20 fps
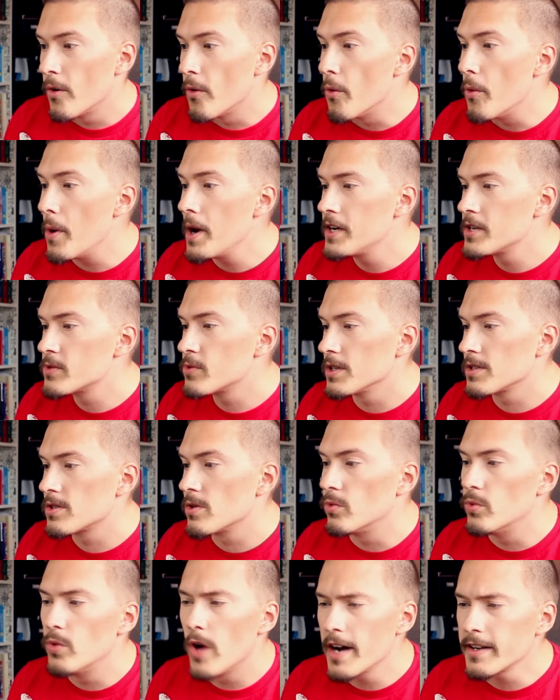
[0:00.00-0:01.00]
which was
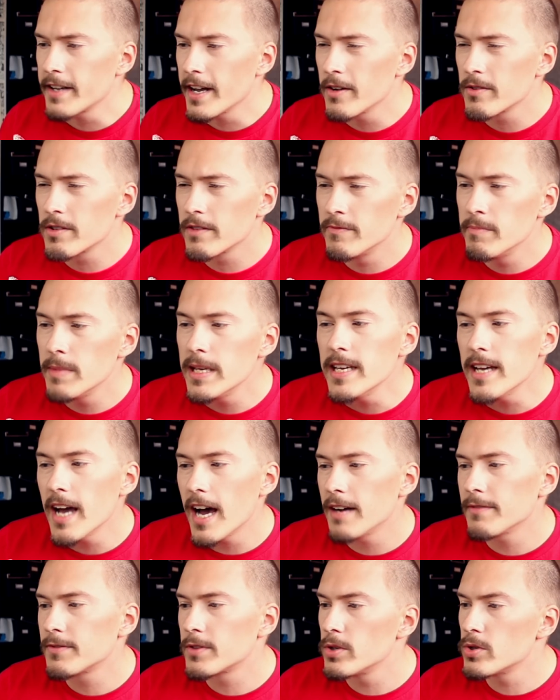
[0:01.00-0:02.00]
wrung out of me
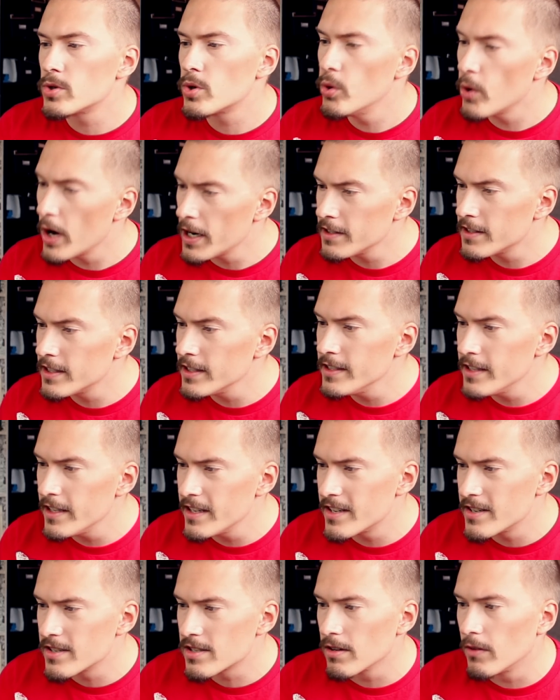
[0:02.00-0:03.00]
after 20
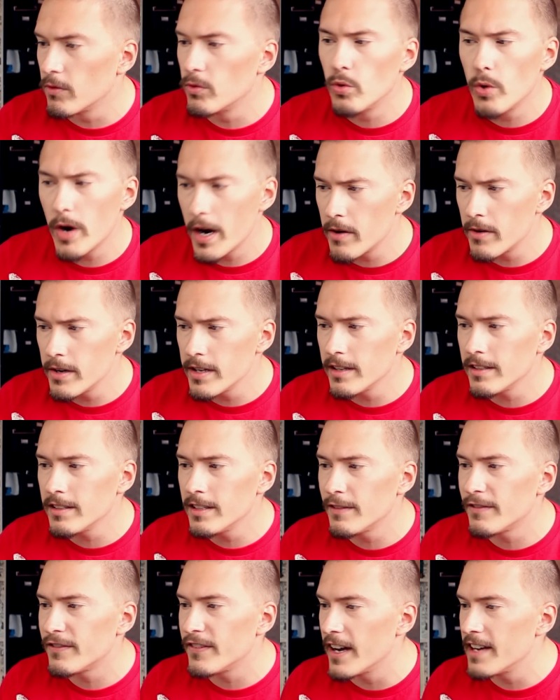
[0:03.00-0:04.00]
years of wearying
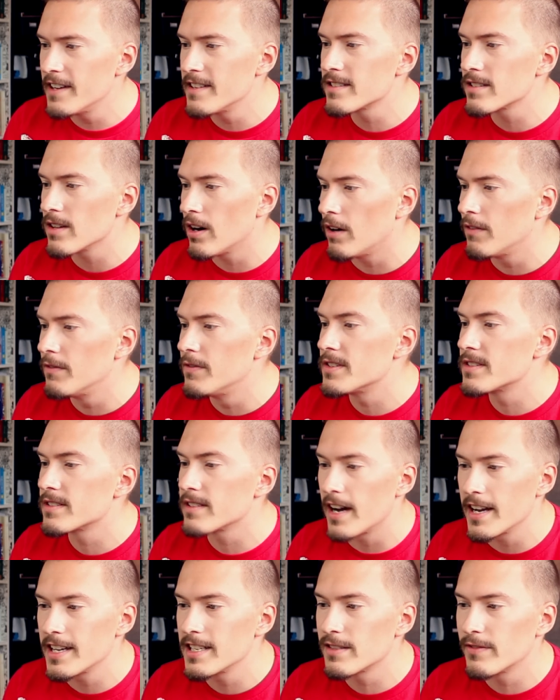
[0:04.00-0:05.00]
defense of
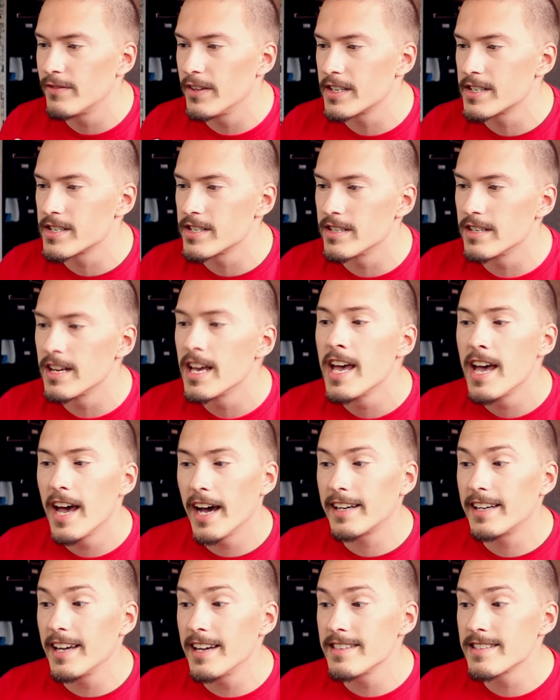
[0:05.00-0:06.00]
science fiction
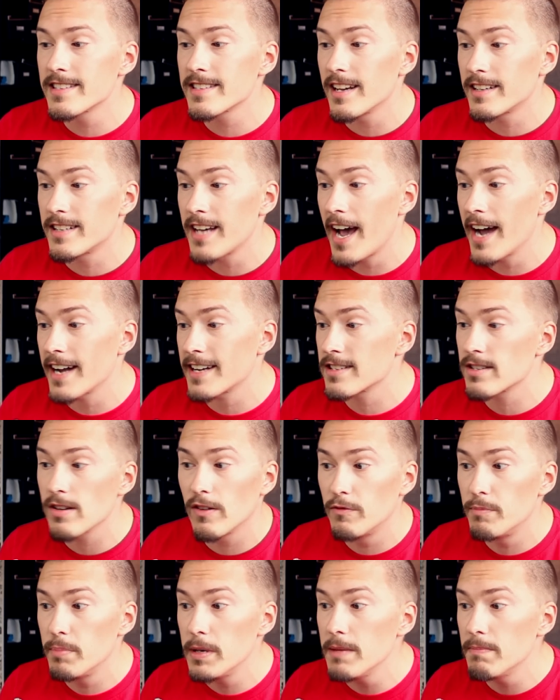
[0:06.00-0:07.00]
against attacks
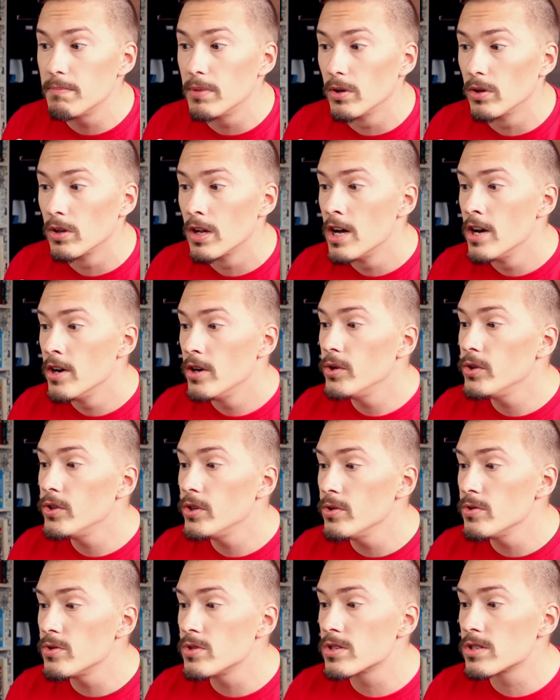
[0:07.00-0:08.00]
of people who
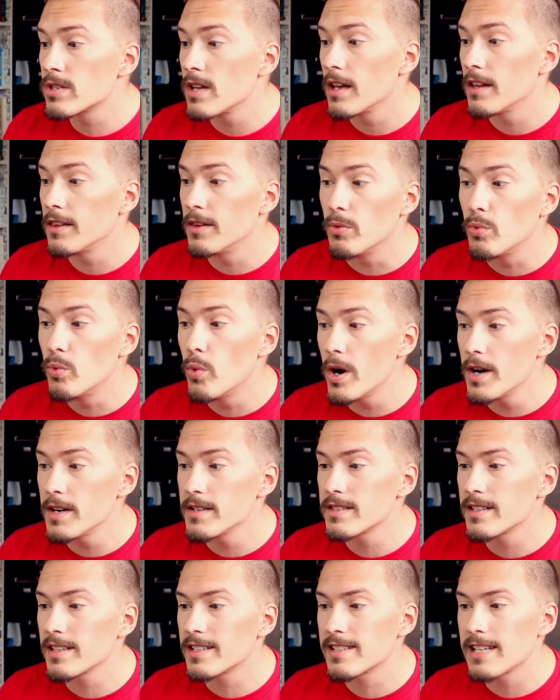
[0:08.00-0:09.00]
used the
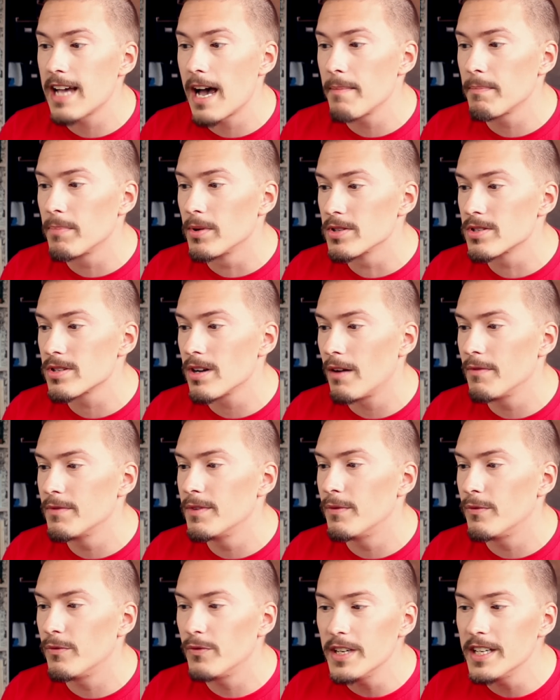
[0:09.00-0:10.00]
worst examples of the
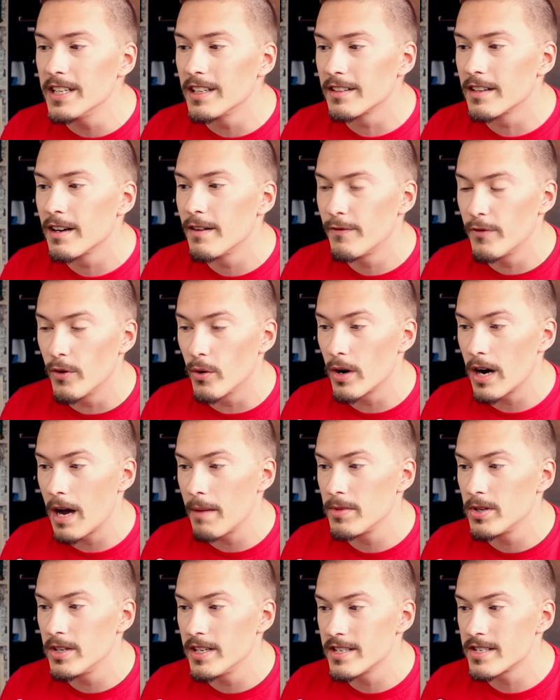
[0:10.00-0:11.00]
field for
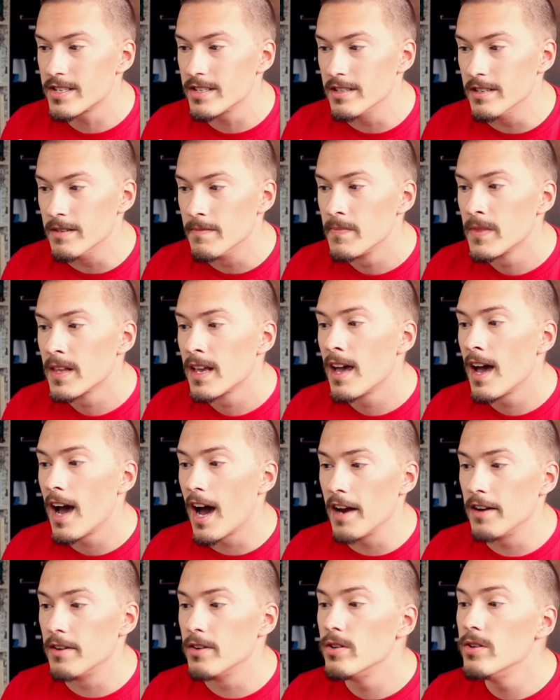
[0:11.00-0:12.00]
ammunition,
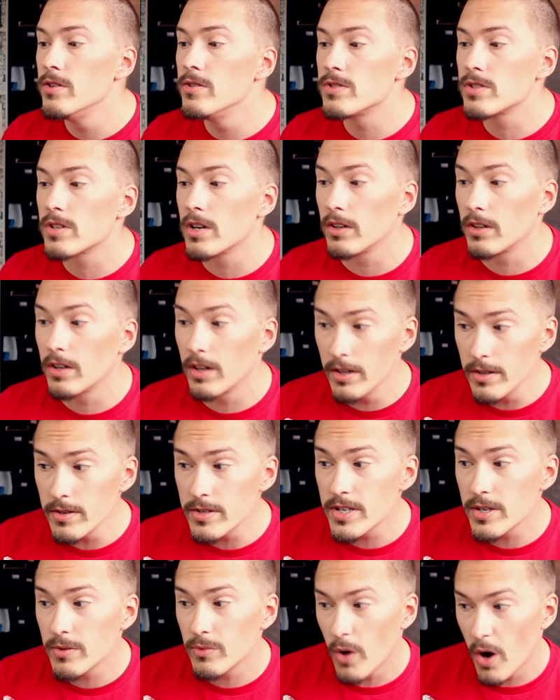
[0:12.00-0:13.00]
and whose
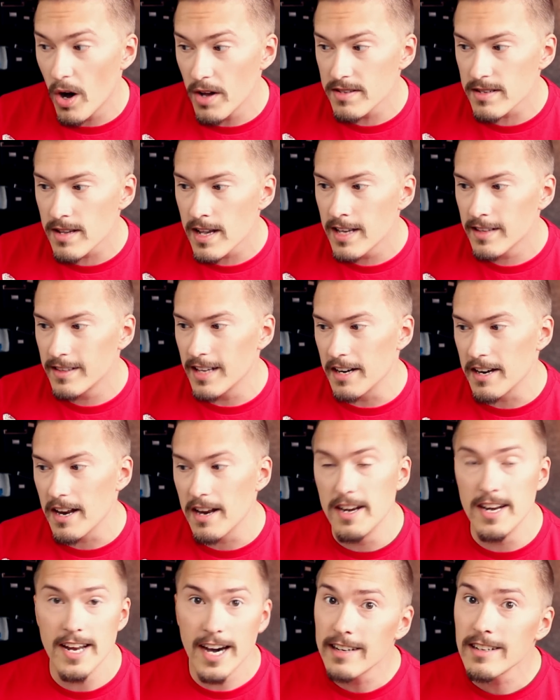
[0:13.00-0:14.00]
conclusion was that
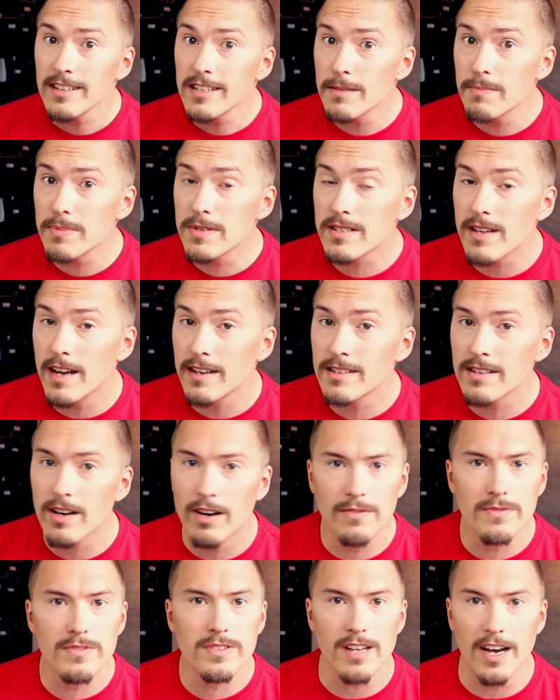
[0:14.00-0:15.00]
90%
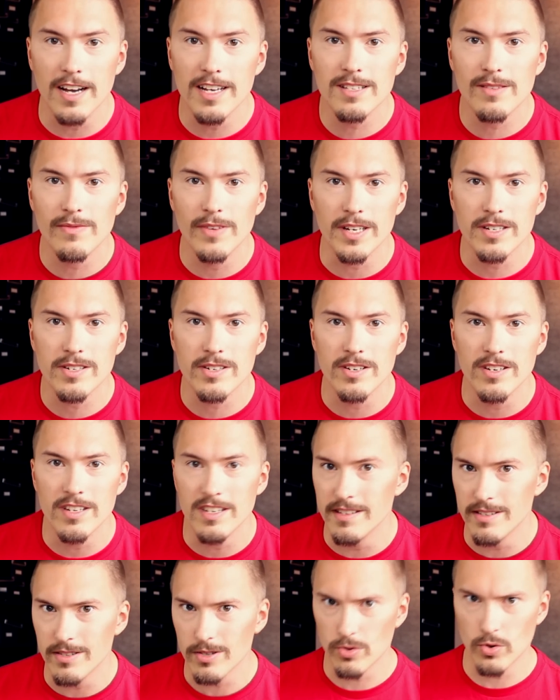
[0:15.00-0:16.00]
of science fiction
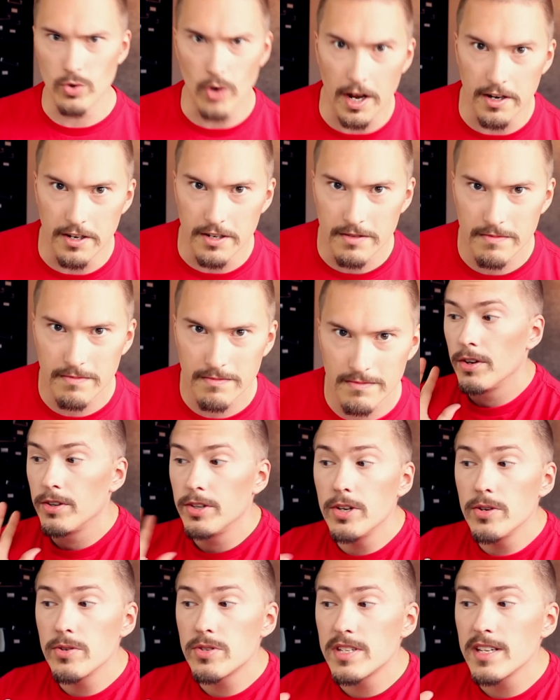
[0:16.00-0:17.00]
is crud.
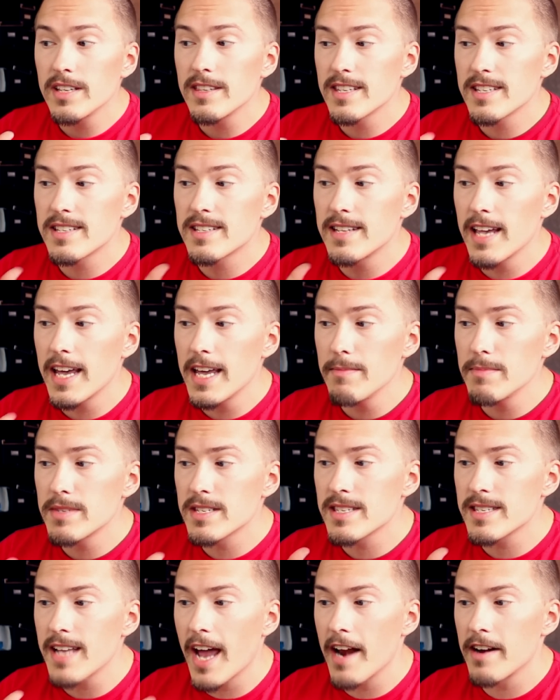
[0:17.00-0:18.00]
Using the same
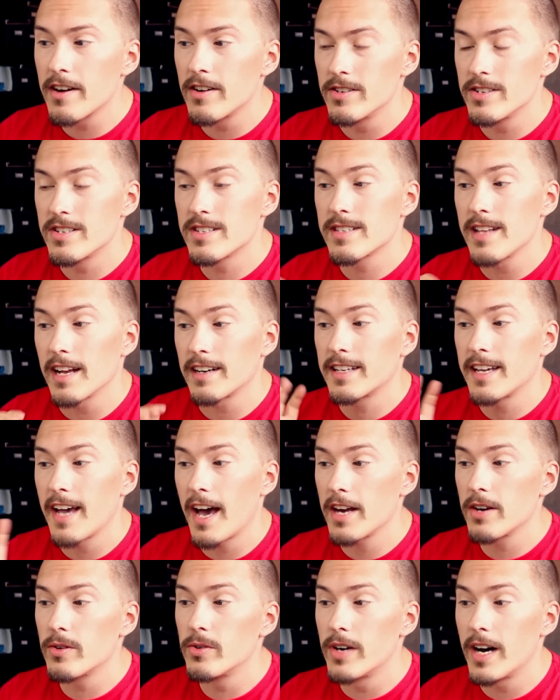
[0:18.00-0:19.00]
standards that
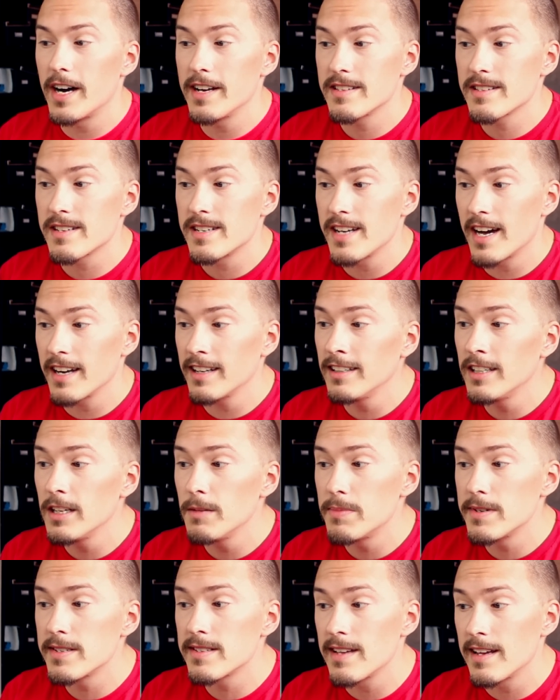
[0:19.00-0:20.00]
categorize
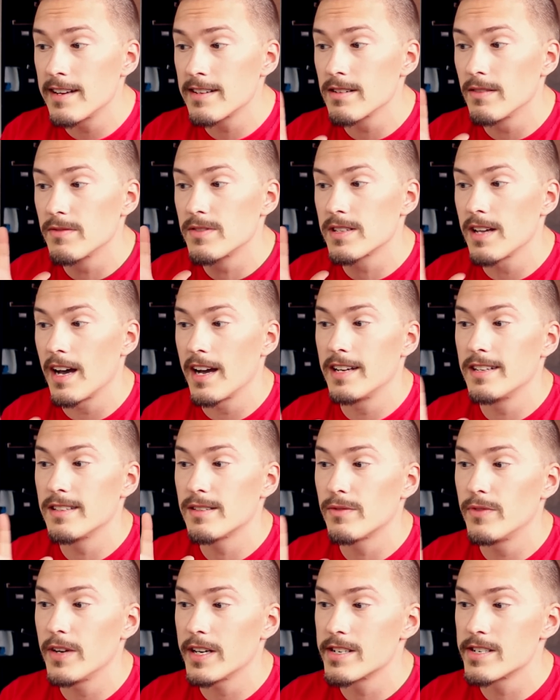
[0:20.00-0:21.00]
90% of
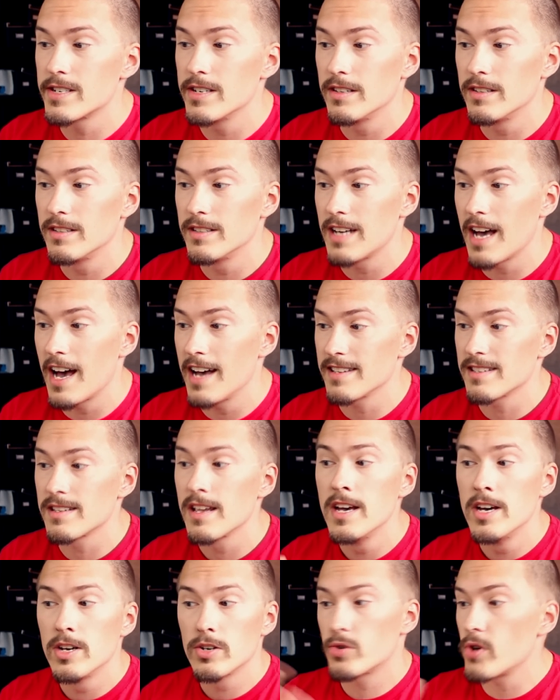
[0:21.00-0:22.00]
science fiction as
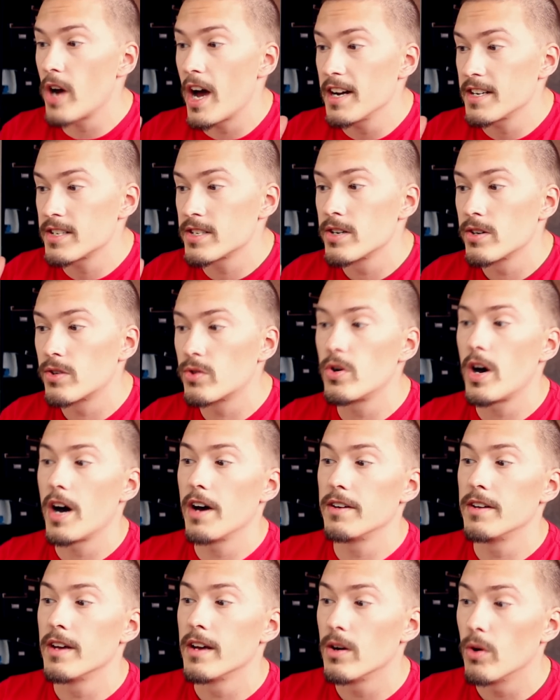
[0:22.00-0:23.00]
trash,
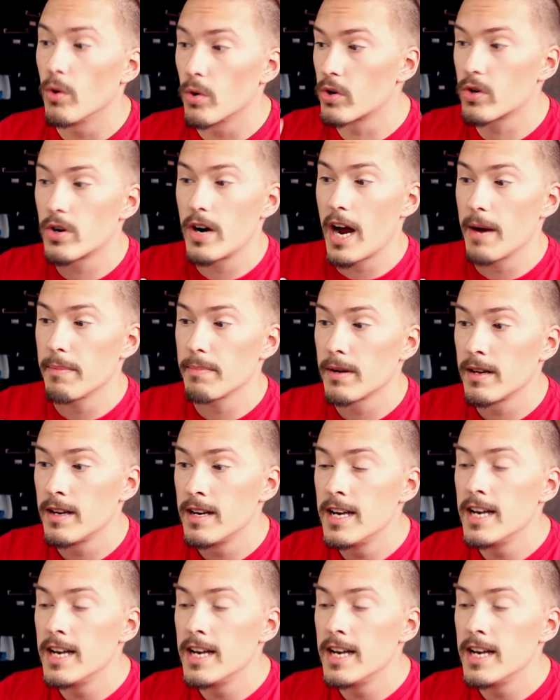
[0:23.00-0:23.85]
crud, or crap,